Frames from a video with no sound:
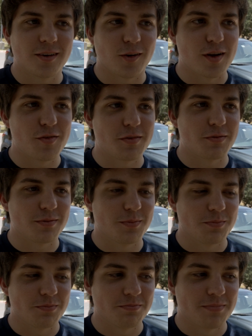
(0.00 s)
or even
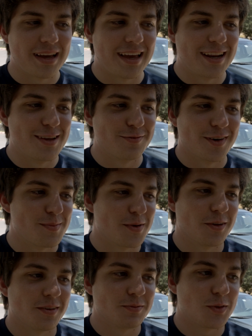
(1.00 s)
make any
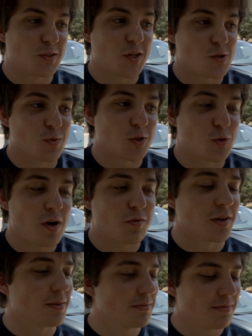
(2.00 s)
fundamental decision
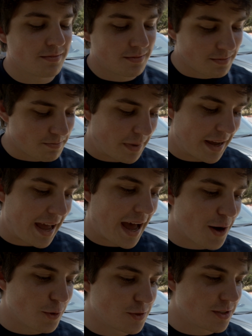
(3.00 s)
whatsoever? Buy a
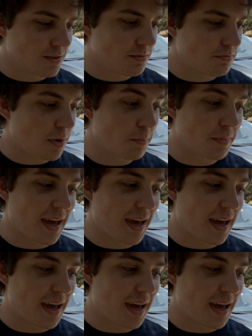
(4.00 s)
house, pump